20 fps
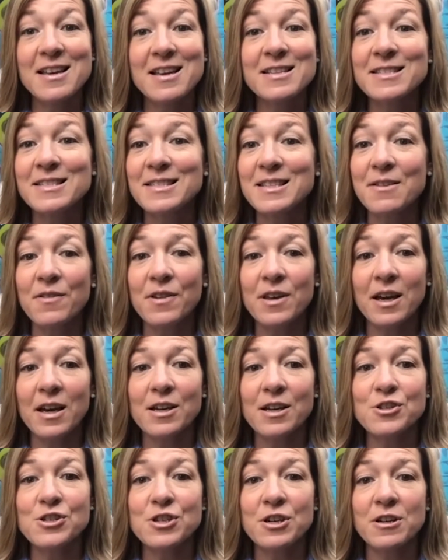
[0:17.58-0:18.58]
CVI
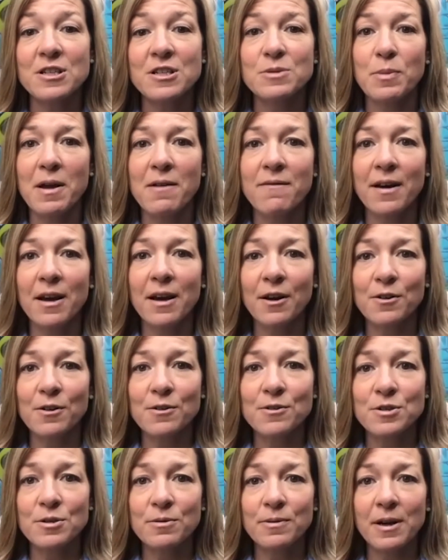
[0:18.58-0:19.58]
shares my
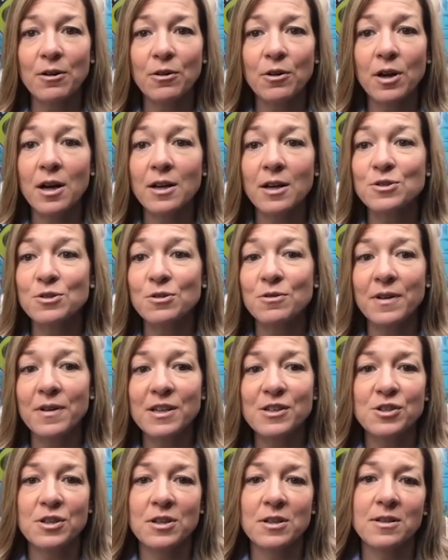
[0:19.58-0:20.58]
values around
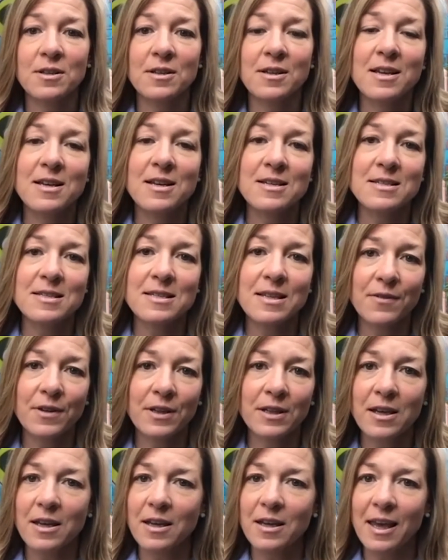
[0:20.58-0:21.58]
conservation, civic
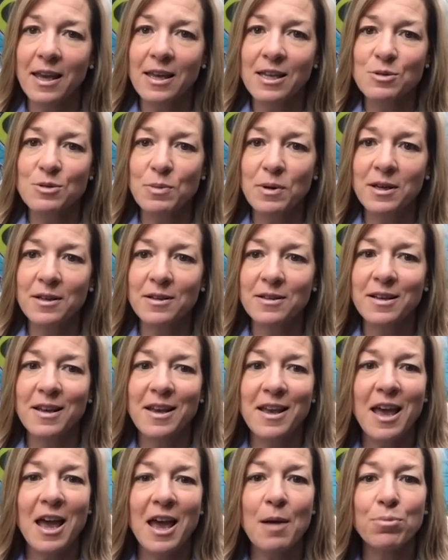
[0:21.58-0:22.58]
engagement,
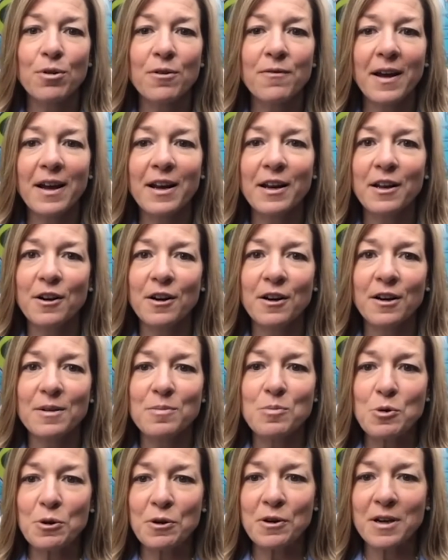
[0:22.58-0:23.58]
and providing our
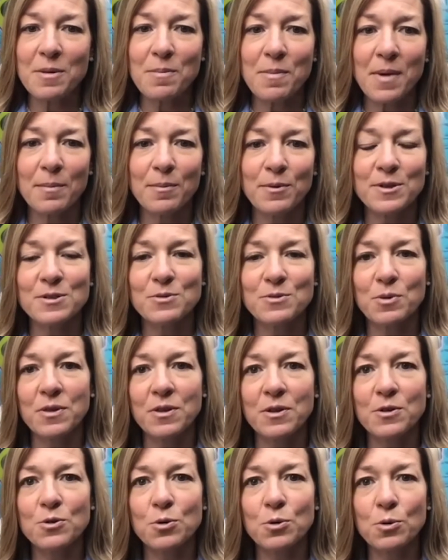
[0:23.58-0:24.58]
community members with the
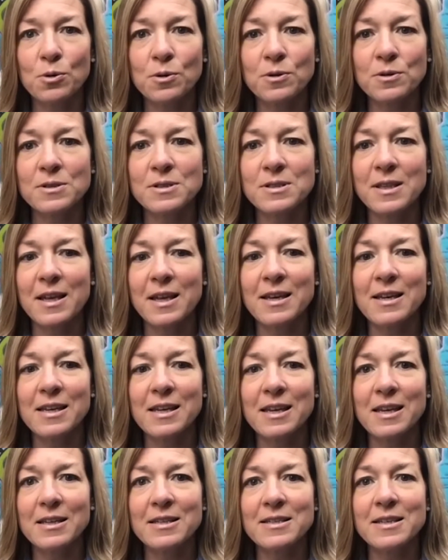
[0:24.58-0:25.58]
tools they
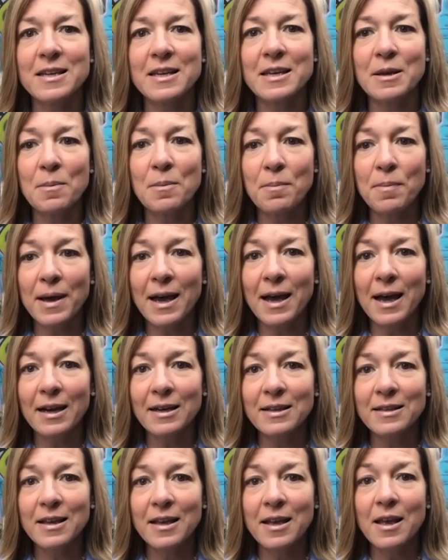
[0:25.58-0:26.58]
need to impact
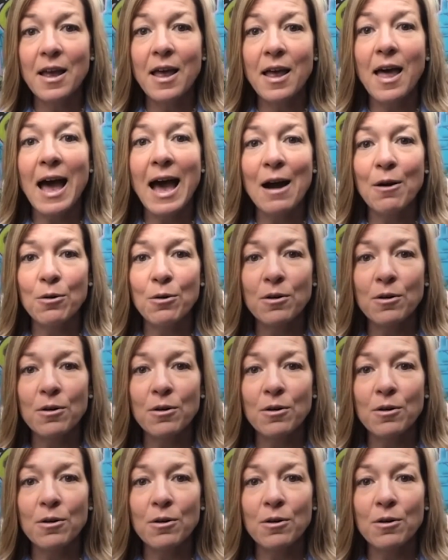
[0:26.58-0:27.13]
our